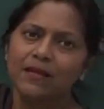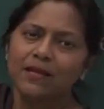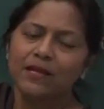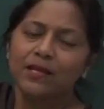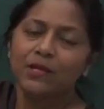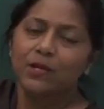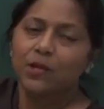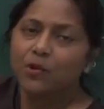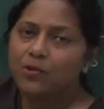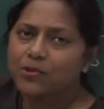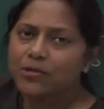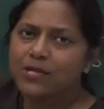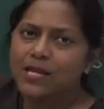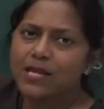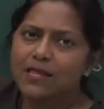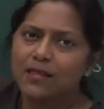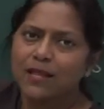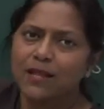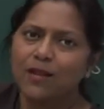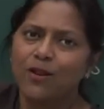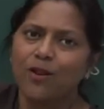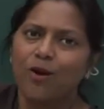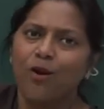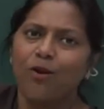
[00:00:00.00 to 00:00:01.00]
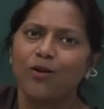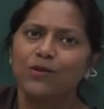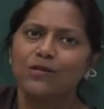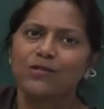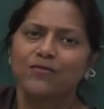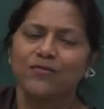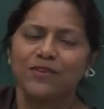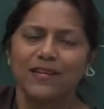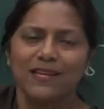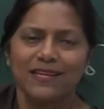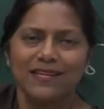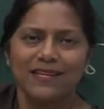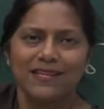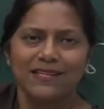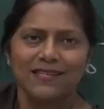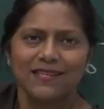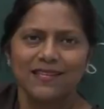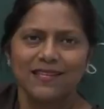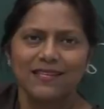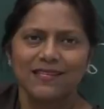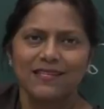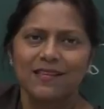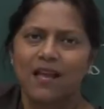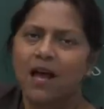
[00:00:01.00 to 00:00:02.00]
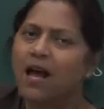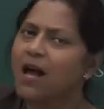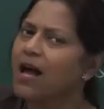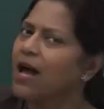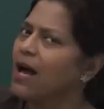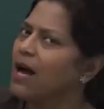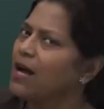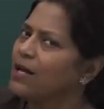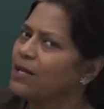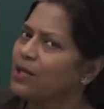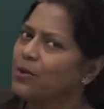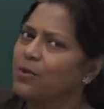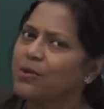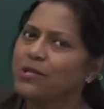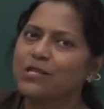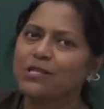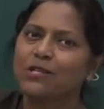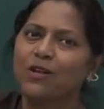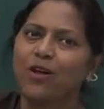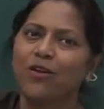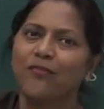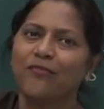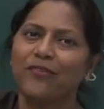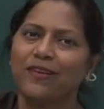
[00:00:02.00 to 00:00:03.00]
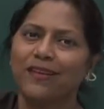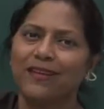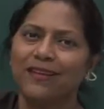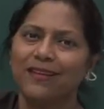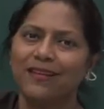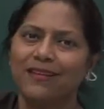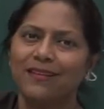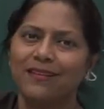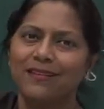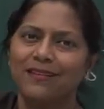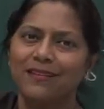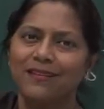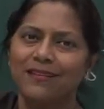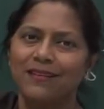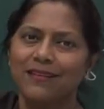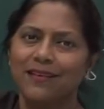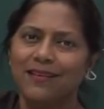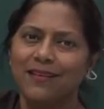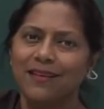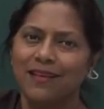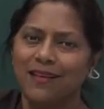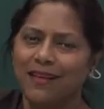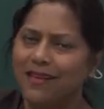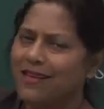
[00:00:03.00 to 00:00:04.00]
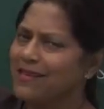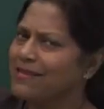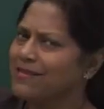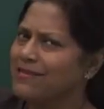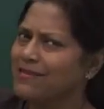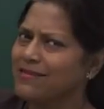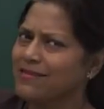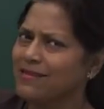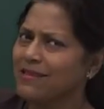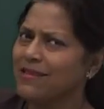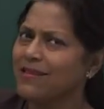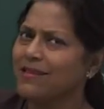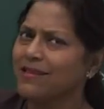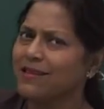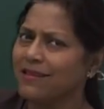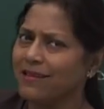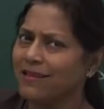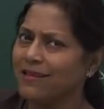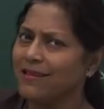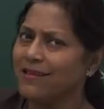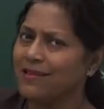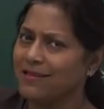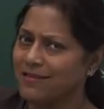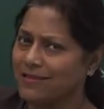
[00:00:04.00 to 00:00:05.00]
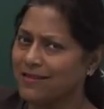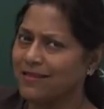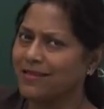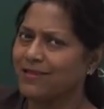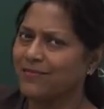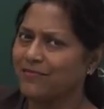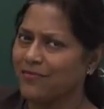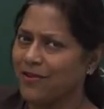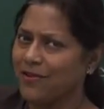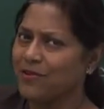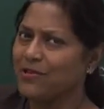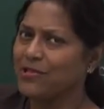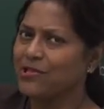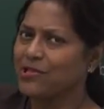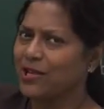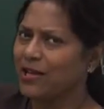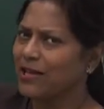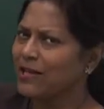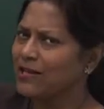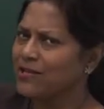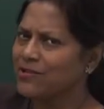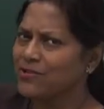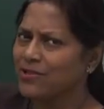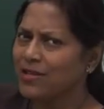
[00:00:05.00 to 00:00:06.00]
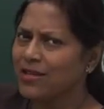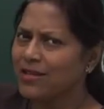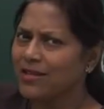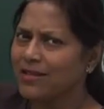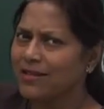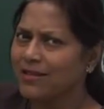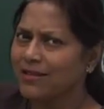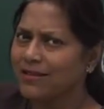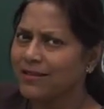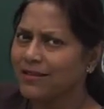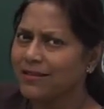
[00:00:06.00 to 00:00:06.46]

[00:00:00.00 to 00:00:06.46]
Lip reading: Using the laws of indices, how do we solve it? Is it very challenging?